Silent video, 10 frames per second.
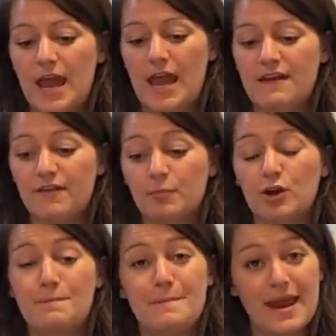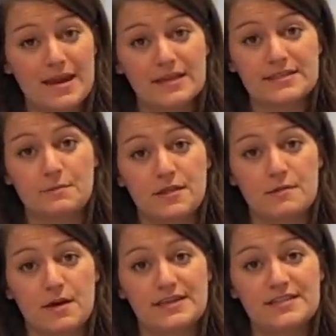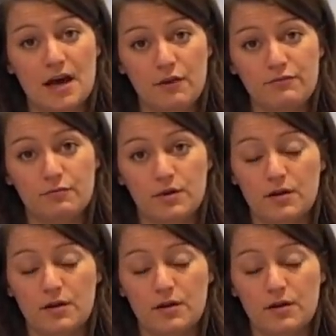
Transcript: If I'm going to make something myself